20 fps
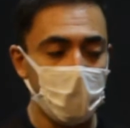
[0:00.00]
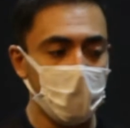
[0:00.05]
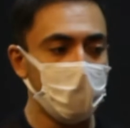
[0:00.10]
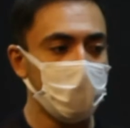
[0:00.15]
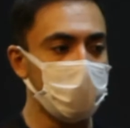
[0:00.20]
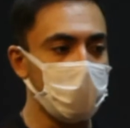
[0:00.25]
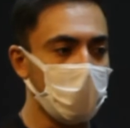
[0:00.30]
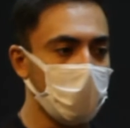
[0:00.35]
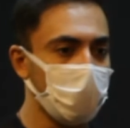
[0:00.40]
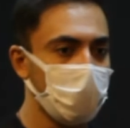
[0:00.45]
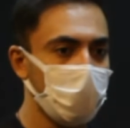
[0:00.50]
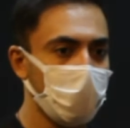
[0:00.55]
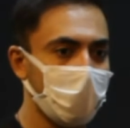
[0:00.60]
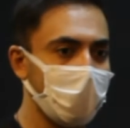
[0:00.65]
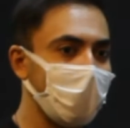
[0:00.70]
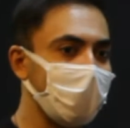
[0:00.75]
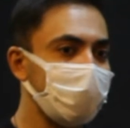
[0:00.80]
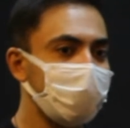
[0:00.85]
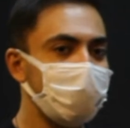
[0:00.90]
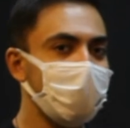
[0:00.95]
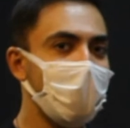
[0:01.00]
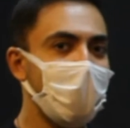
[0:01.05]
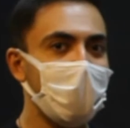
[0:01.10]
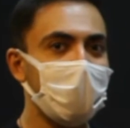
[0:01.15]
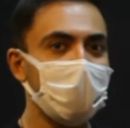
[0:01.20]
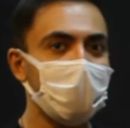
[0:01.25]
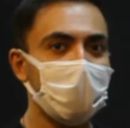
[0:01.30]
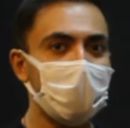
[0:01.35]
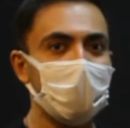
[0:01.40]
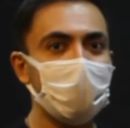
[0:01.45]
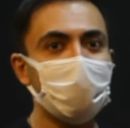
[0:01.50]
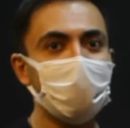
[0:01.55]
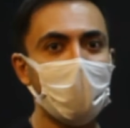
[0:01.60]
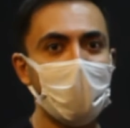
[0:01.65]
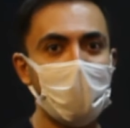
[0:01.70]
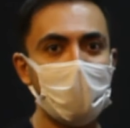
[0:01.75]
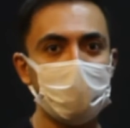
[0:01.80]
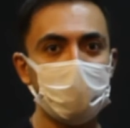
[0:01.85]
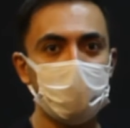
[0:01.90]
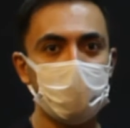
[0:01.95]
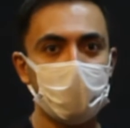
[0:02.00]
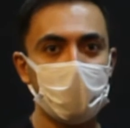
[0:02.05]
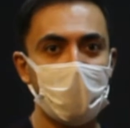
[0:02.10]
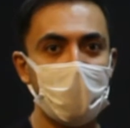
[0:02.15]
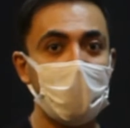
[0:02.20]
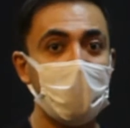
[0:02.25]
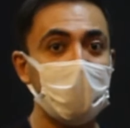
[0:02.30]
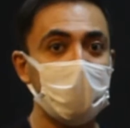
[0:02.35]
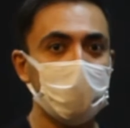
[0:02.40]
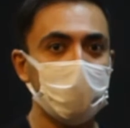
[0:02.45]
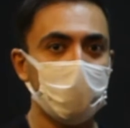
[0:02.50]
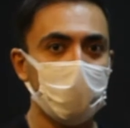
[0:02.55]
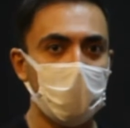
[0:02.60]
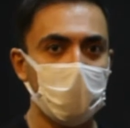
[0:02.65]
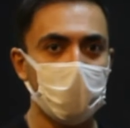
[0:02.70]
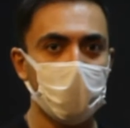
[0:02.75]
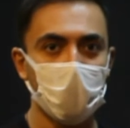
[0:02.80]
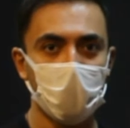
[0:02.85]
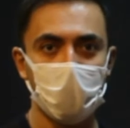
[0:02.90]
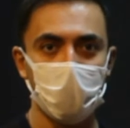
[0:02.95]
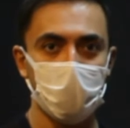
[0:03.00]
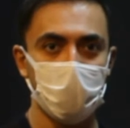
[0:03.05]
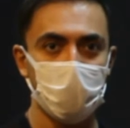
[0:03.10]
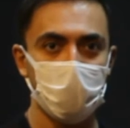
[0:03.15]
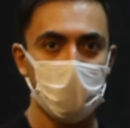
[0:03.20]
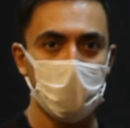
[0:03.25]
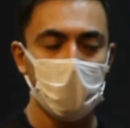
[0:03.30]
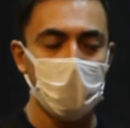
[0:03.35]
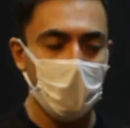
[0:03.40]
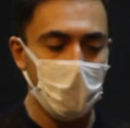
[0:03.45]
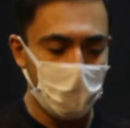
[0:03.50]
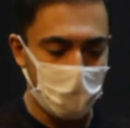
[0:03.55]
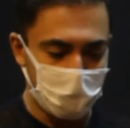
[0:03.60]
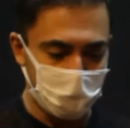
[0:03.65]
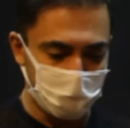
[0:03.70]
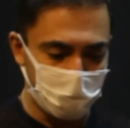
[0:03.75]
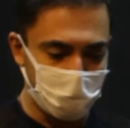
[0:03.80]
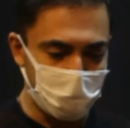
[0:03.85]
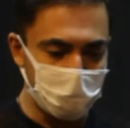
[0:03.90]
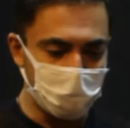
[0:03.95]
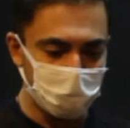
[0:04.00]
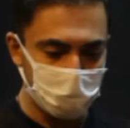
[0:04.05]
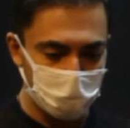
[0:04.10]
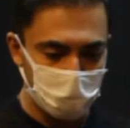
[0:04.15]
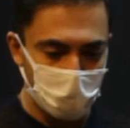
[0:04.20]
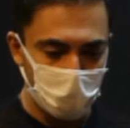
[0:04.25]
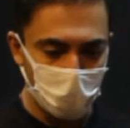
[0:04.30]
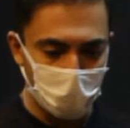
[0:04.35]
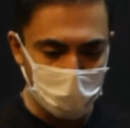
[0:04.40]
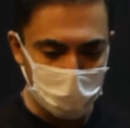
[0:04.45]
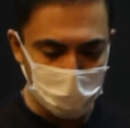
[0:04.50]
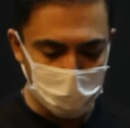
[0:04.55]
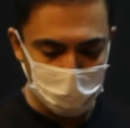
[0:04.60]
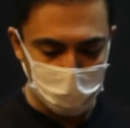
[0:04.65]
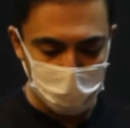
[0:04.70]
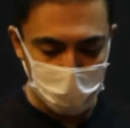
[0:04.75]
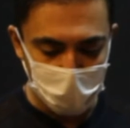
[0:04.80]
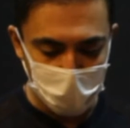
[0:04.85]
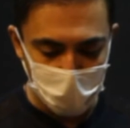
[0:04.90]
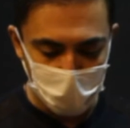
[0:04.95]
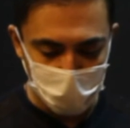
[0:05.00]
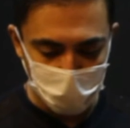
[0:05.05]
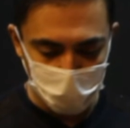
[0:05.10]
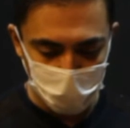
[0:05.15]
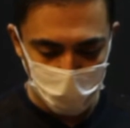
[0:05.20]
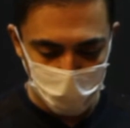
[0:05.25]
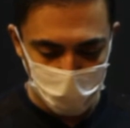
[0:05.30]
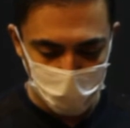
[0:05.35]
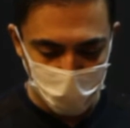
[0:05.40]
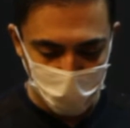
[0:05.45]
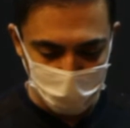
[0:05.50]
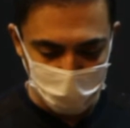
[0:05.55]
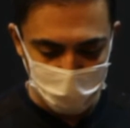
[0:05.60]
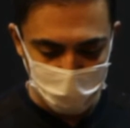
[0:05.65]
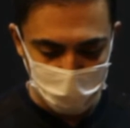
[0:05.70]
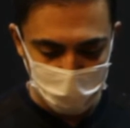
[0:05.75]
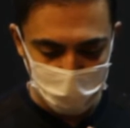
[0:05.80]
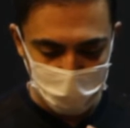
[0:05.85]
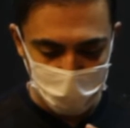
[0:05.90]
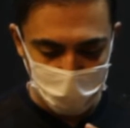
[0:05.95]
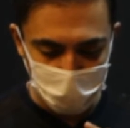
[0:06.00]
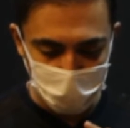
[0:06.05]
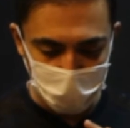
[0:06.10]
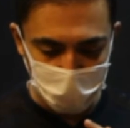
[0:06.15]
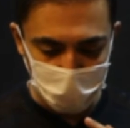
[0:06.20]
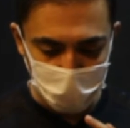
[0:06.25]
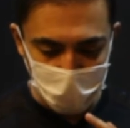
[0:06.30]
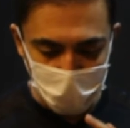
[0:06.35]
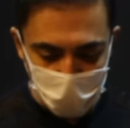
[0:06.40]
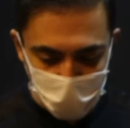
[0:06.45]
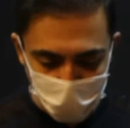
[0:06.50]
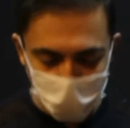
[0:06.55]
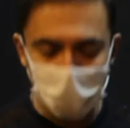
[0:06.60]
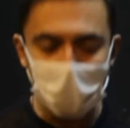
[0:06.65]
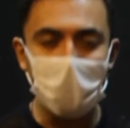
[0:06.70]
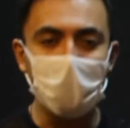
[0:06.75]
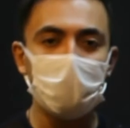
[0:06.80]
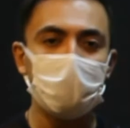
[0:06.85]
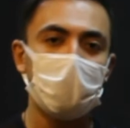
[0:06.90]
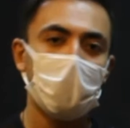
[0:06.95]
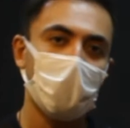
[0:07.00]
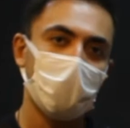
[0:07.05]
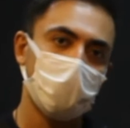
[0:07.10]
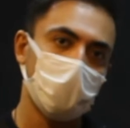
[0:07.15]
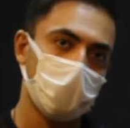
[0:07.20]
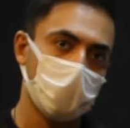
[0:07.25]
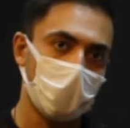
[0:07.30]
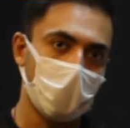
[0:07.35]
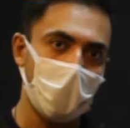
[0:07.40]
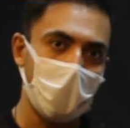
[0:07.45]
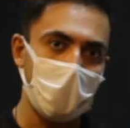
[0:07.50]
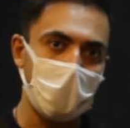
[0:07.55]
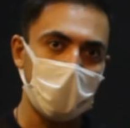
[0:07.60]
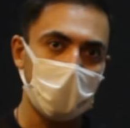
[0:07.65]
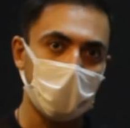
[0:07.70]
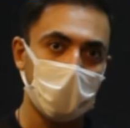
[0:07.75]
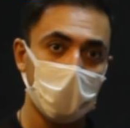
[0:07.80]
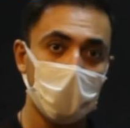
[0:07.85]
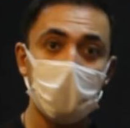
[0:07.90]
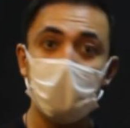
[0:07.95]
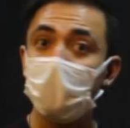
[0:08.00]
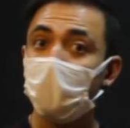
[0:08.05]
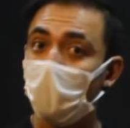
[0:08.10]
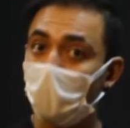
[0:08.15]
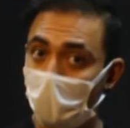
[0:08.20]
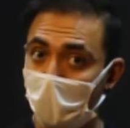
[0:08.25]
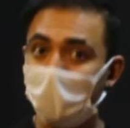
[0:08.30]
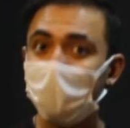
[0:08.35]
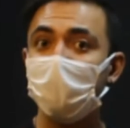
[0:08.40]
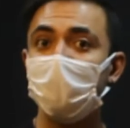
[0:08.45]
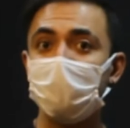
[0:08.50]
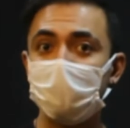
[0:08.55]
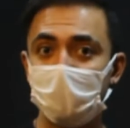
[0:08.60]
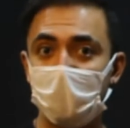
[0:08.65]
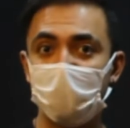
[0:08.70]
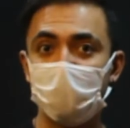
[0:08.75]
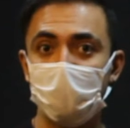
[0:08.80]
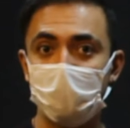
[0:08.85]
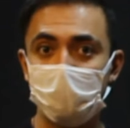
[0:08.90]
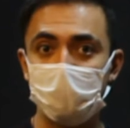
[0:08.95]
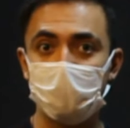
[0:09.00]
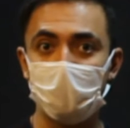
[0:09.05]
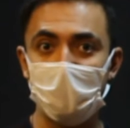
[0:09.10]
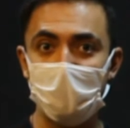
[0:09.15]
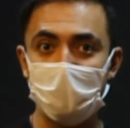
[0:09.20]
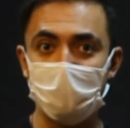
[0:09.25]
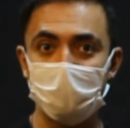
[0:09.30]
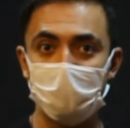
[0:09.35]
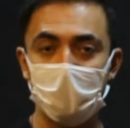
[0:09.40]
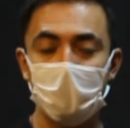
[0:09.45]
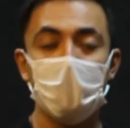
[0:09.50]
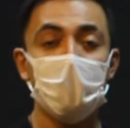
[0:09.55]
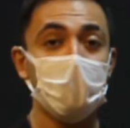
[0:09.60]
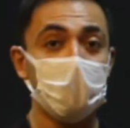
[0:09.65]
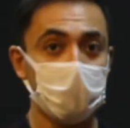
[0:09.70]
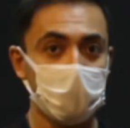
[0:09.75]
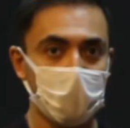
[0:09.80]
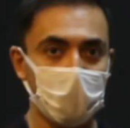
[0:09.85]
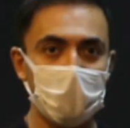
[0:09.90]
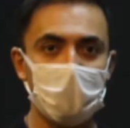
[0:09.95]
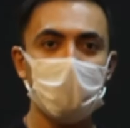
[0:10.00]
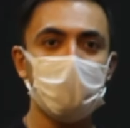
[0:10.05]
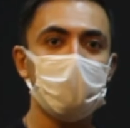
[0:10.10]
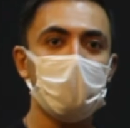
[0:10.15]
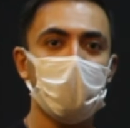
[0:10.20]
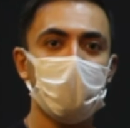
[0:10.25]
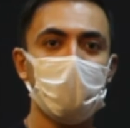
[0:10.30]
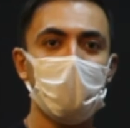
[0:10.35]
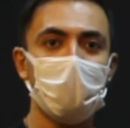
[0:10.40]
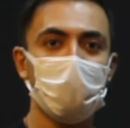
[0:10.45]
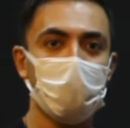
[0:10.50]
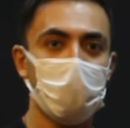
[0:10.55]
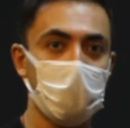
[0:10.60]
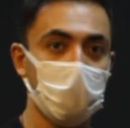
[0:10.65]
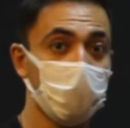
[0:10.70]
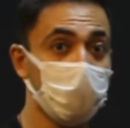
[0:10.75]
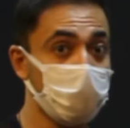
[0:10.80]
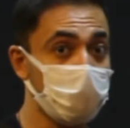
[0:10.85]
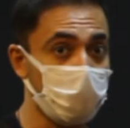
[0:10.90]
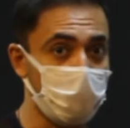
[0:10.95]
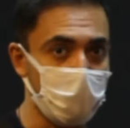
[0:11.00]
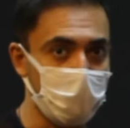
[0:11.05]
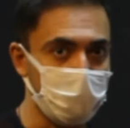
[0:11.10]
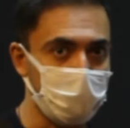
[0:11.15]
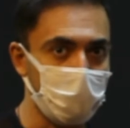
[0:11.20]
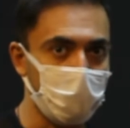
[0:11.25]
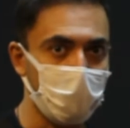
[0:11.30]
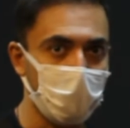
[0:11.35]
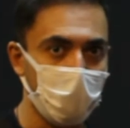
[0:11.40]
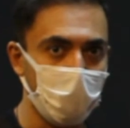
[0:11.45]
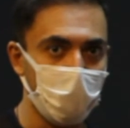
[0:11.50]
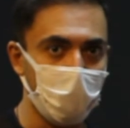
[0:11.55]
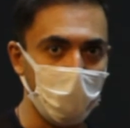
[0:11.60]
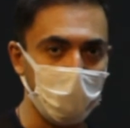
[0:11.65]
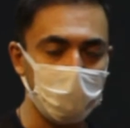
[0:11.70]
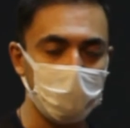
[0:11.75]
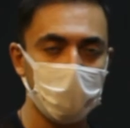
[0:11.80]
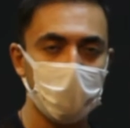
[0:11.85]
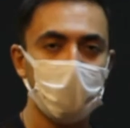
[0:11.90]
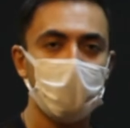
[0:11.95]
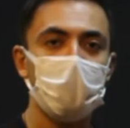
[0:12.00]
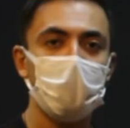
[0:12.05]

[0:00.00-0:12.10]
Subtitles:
So you can say it has rained before. It means what is the effect of the rain? Wetness of the street. So because of that we use present perfect.